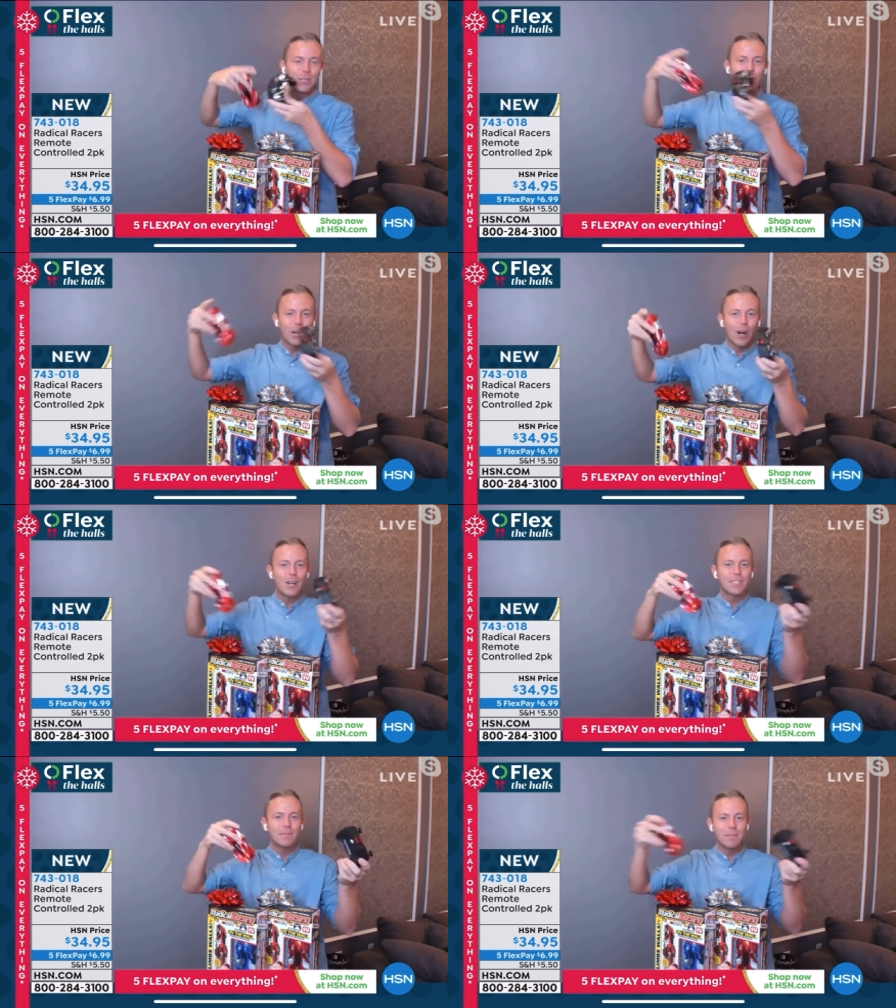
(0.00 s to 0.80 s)
So your
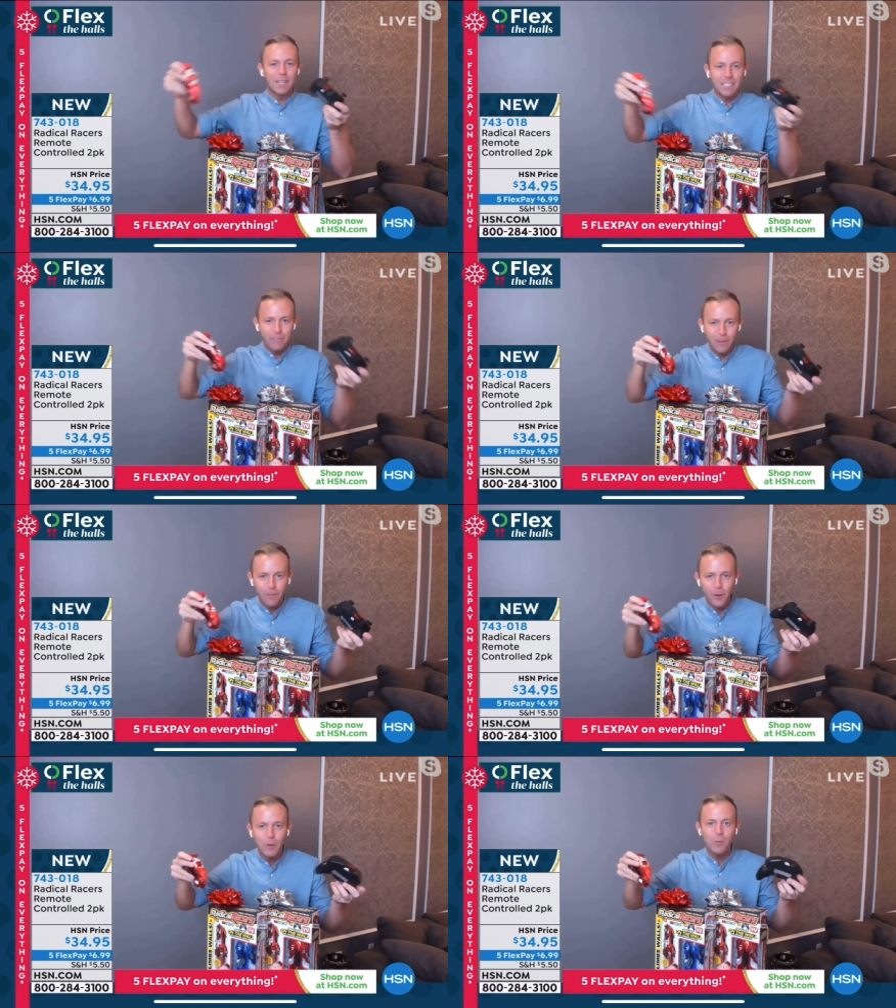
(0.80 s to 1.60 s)
cars can be on
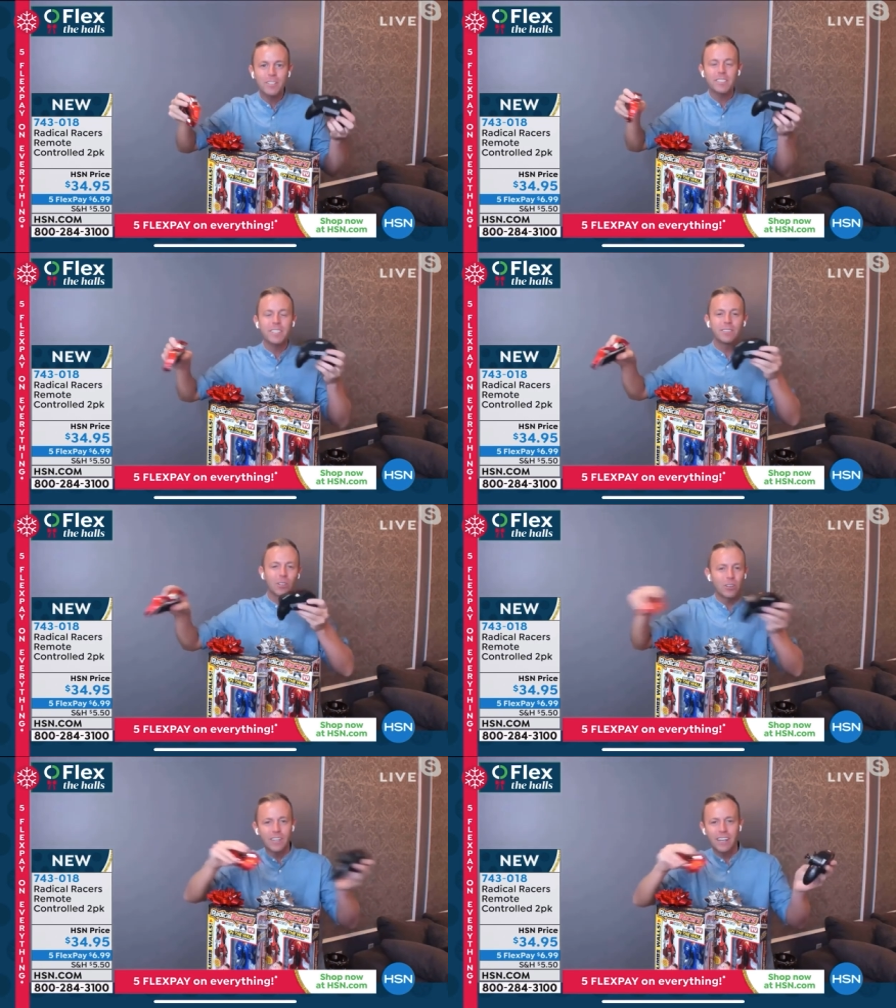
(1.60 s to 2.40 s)
different frequencies,
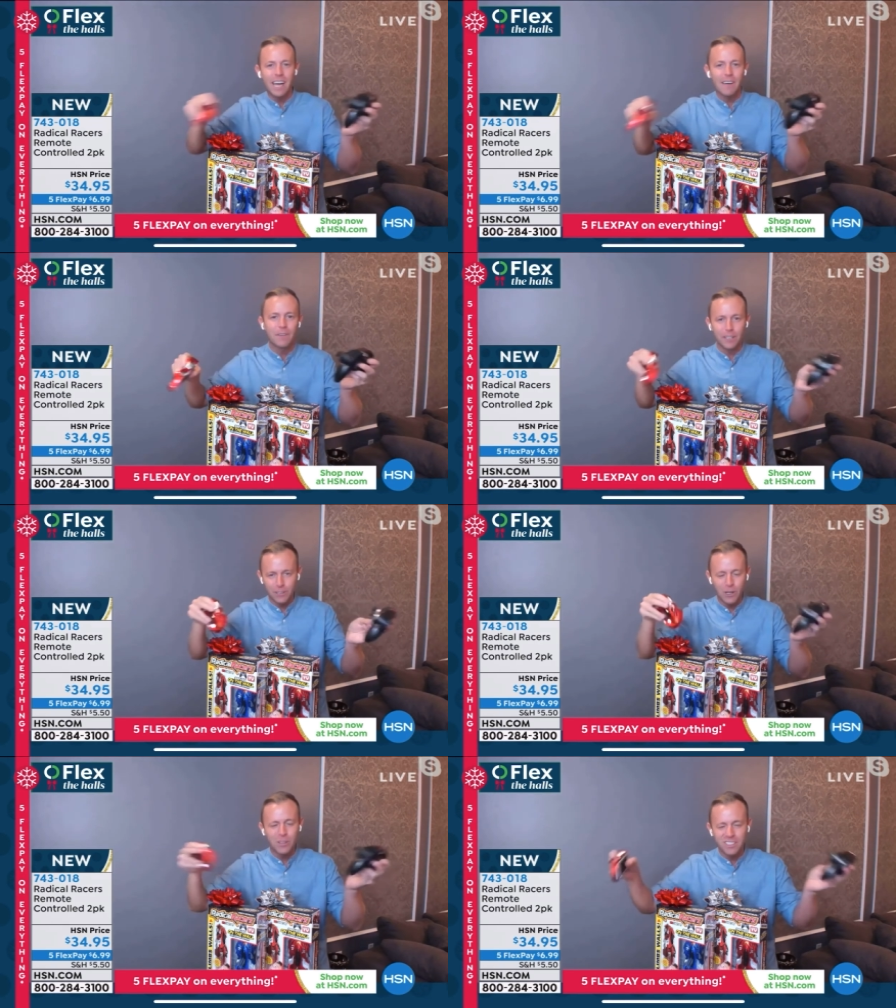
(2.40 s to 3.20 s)
so they're not having to
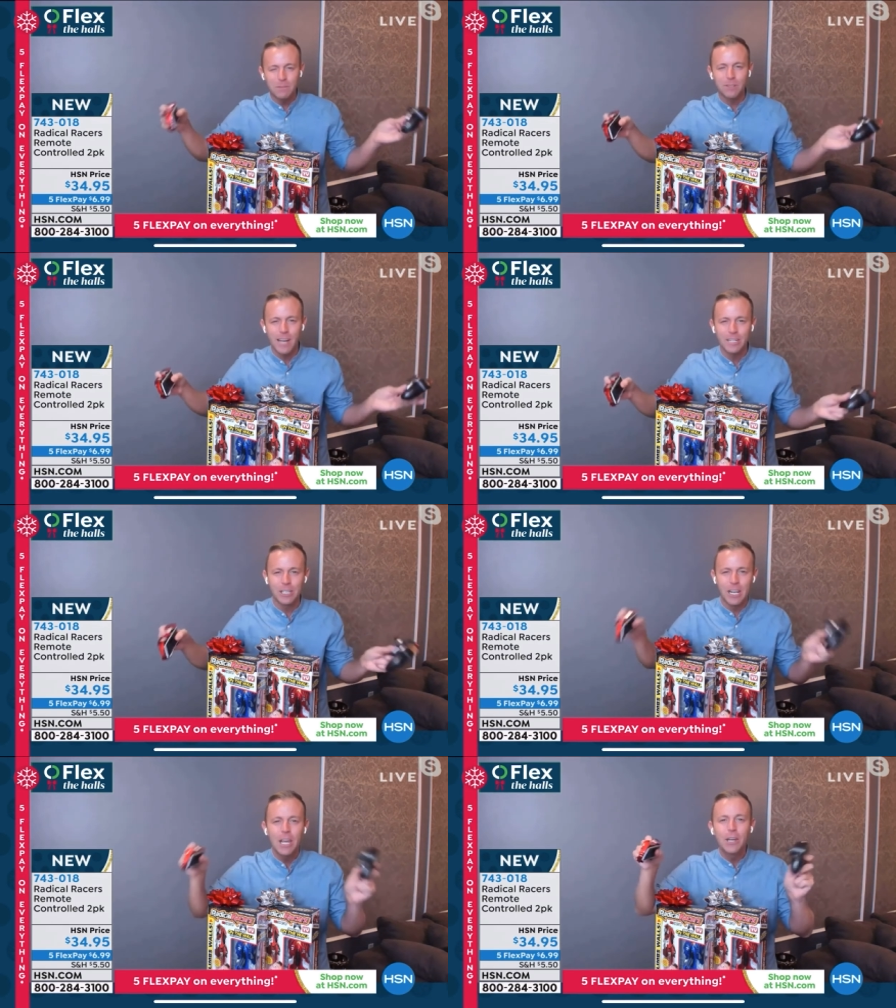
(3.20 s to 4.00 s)
go the same
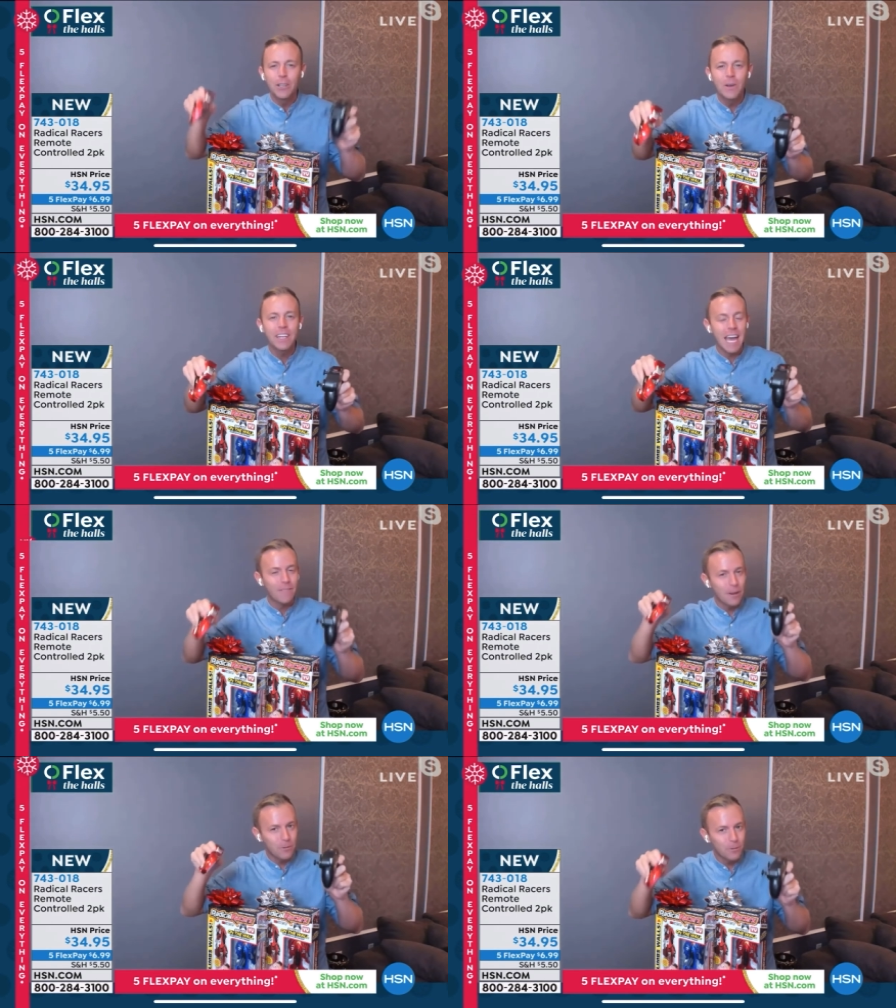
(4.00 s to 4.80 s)
direction. You can
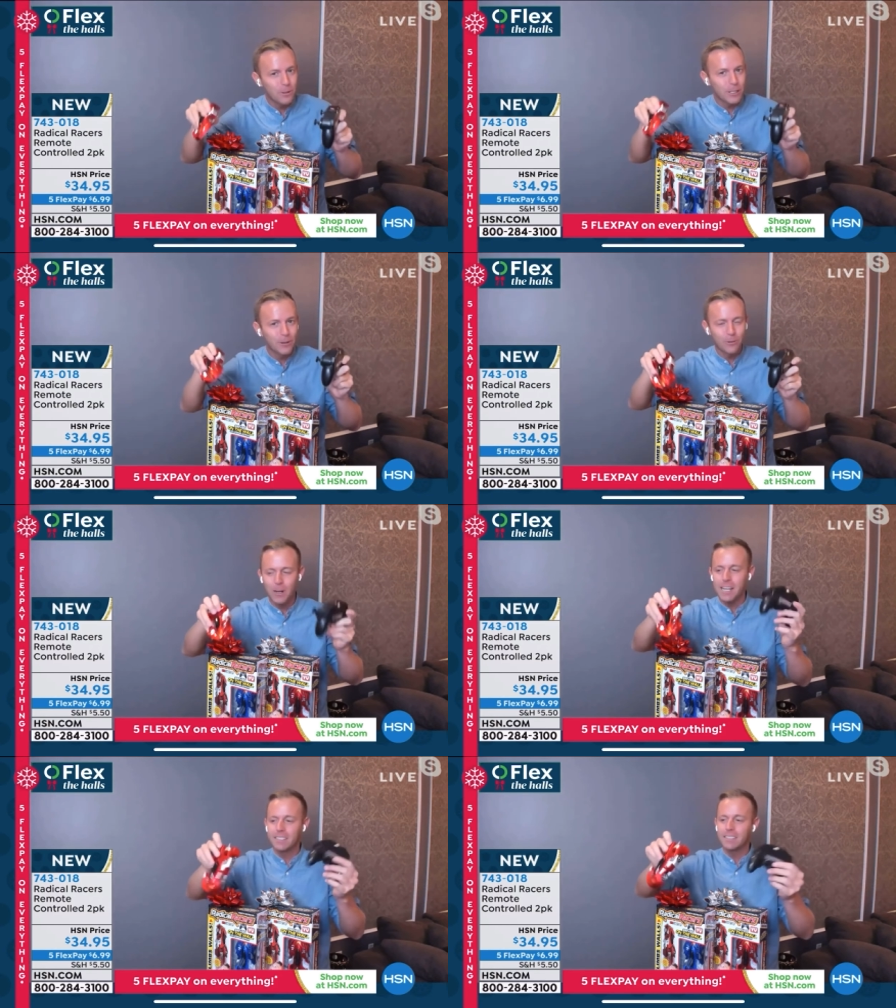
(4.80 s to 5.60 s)
have a real
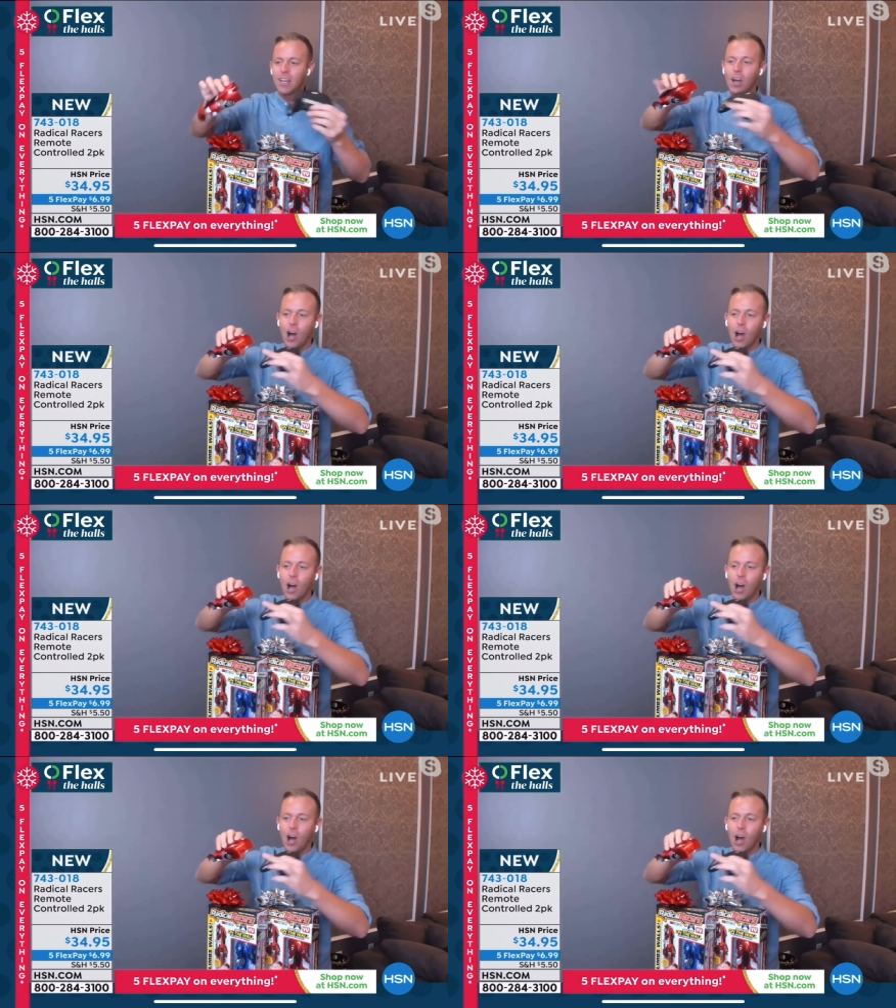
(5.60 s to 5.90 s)
race.